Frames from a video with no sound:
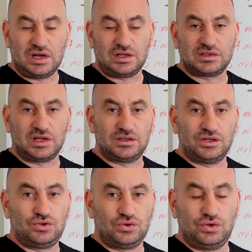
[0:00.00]
I'll send
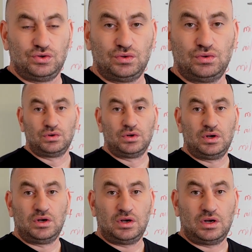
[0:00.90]
it to you.
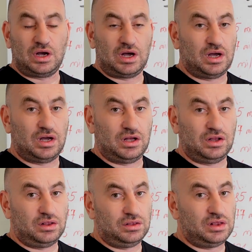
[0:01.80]

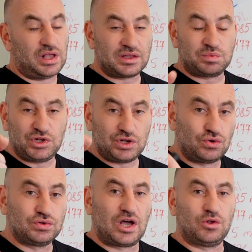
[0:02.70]
Let me
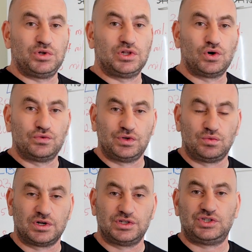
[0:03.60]
know down below if you
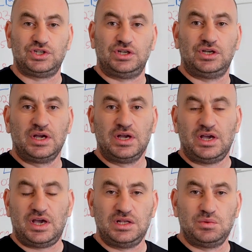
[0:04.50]
want to see
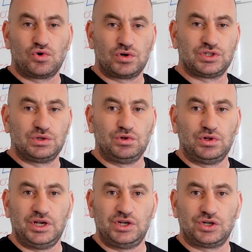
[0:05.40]
any more
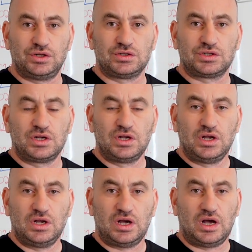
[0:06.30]
simulations.
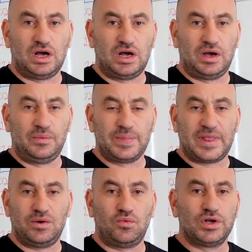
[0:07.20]

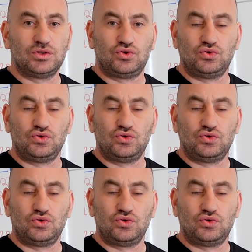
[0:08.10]
I want